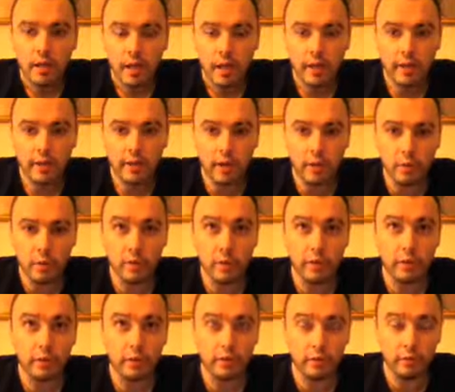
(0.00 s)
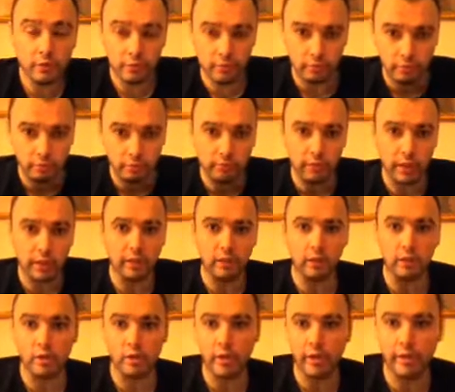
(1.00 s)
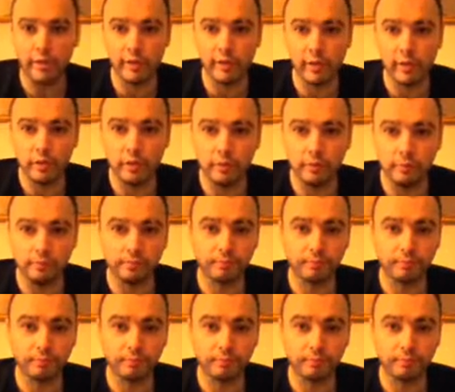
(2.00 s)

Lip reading: Hi there, I want to do a little quick video